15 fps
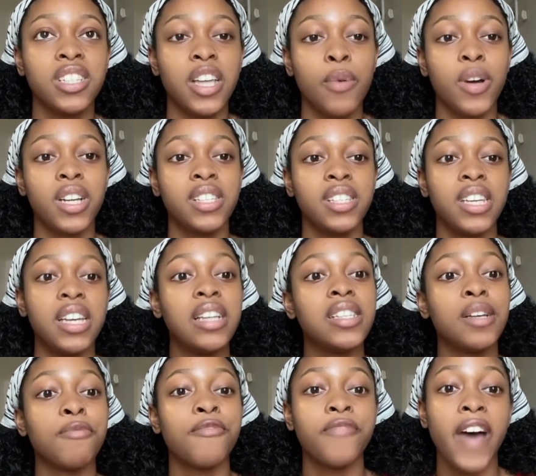They want to see
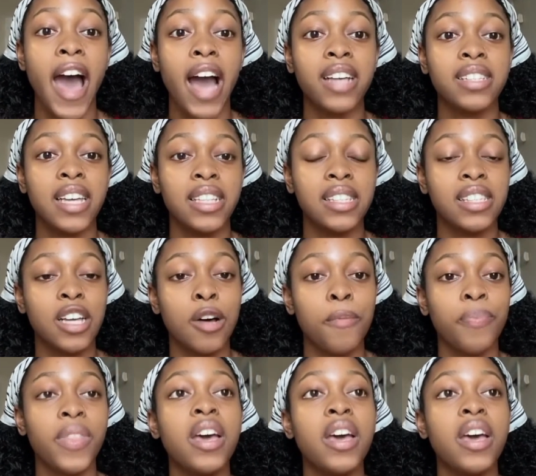some facts and some